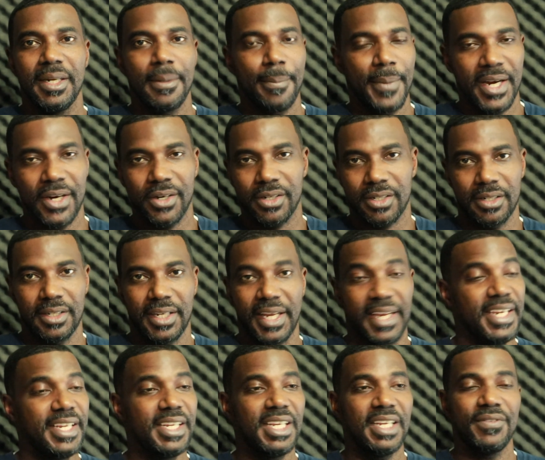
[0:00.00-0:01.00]
in America.
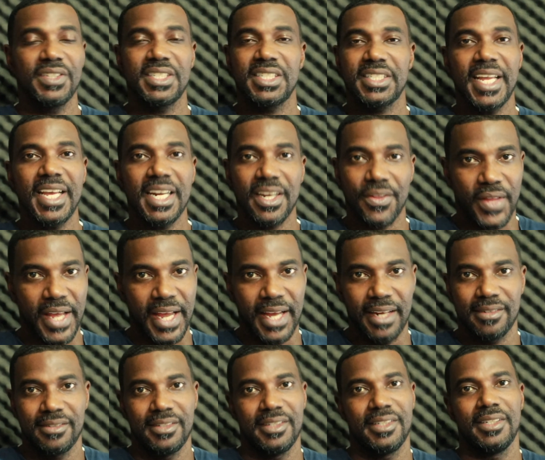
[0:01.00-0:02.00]
he even stated
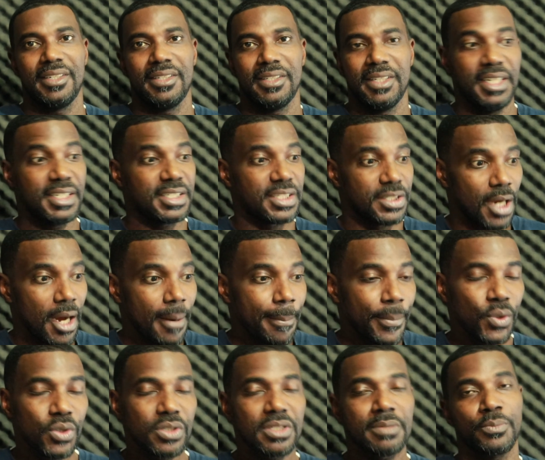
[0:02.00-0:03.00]
that. His
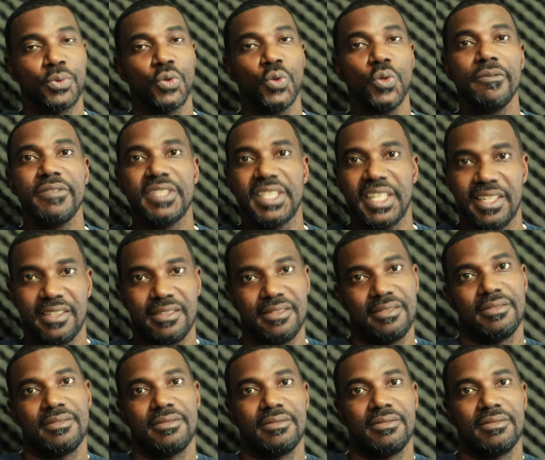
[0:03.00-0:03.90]
numbers proves it.